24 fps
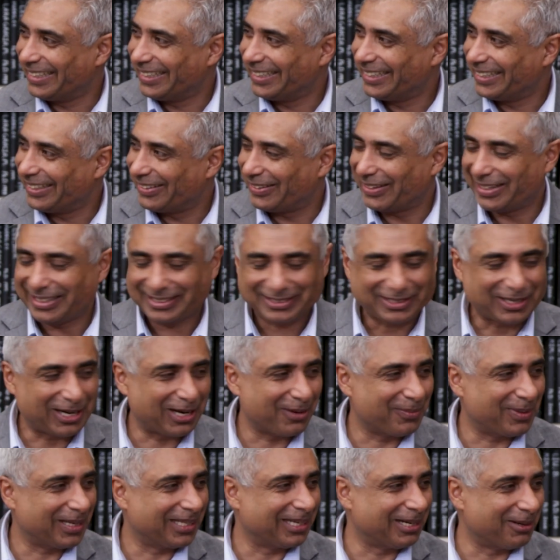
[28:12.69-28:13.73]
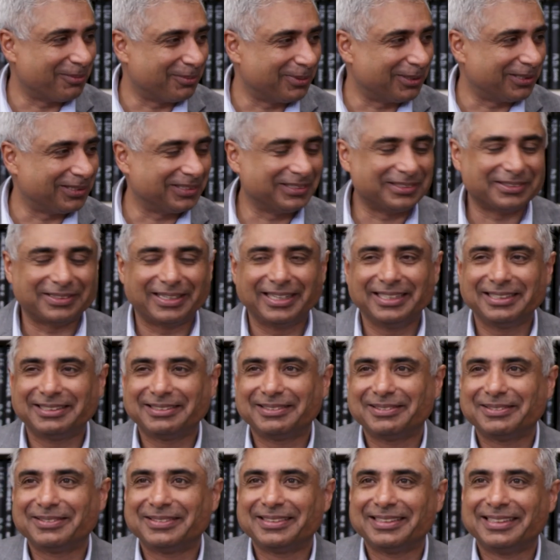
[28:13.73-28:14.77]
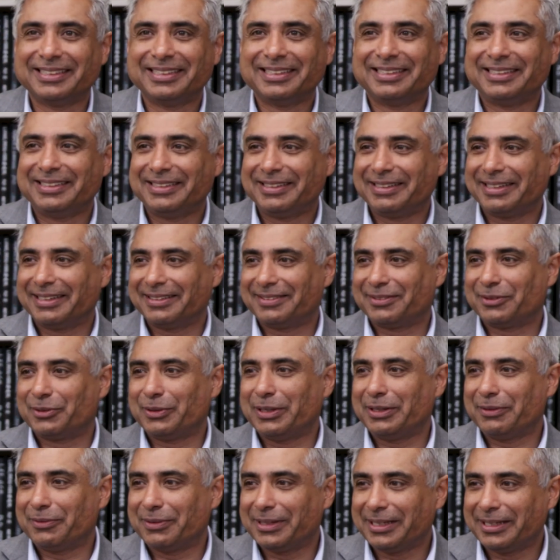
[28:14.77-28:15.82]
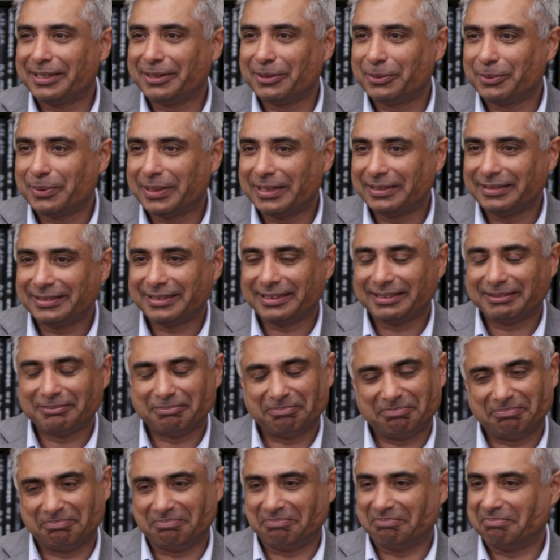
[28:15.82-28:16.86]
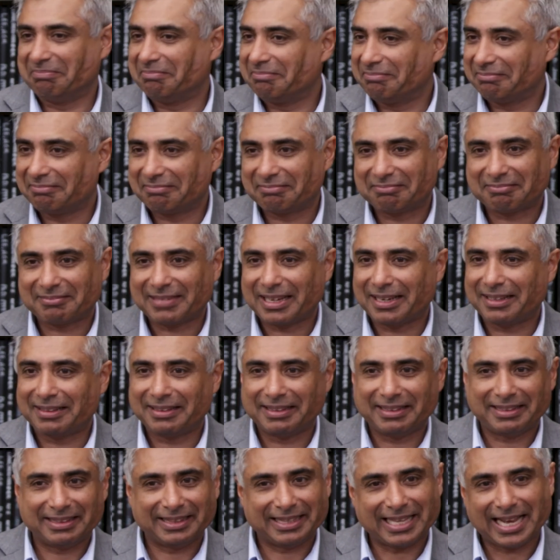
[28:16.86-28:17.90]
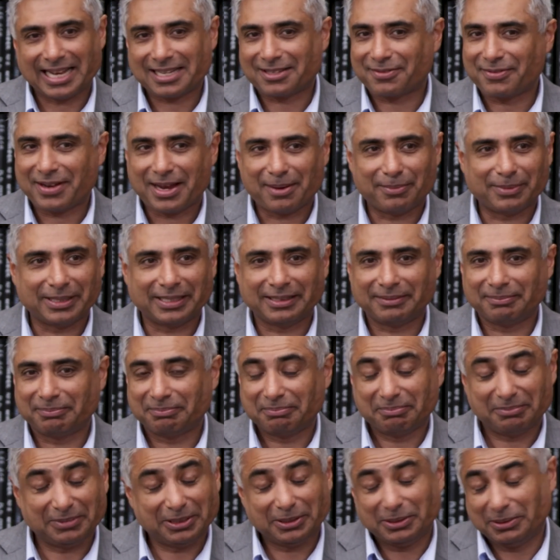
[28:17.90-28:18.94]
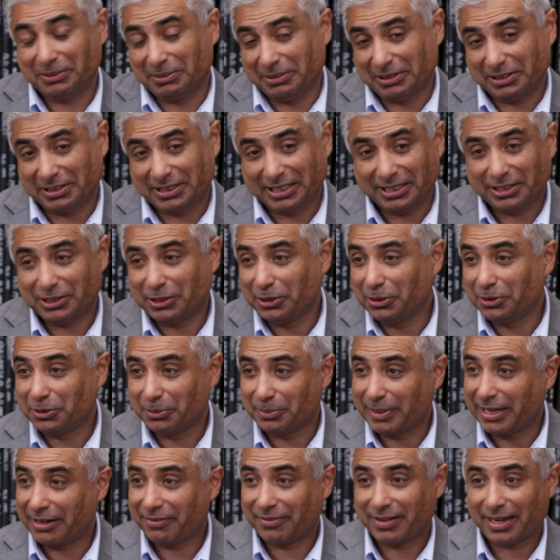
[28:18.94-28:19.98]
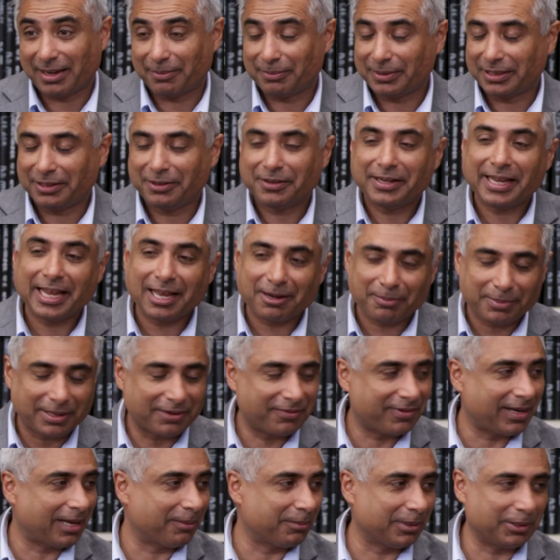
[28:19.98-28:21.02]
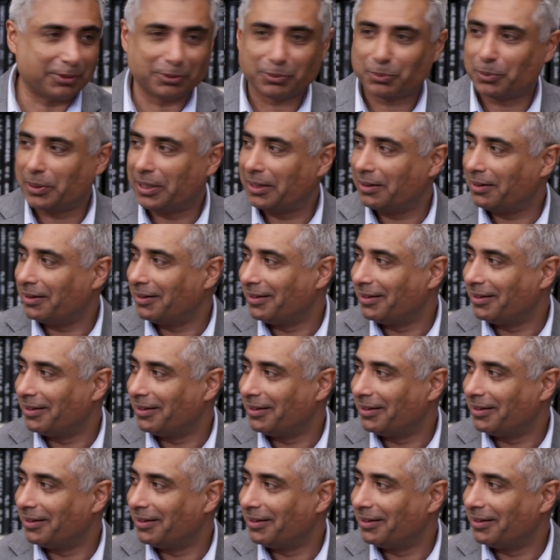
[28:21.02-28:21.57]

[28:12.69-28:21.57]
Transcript: Right? It's not about numbers, right? You get 3 really good ones, and that's family. You just need 2 to make family. You can't be a family with 1.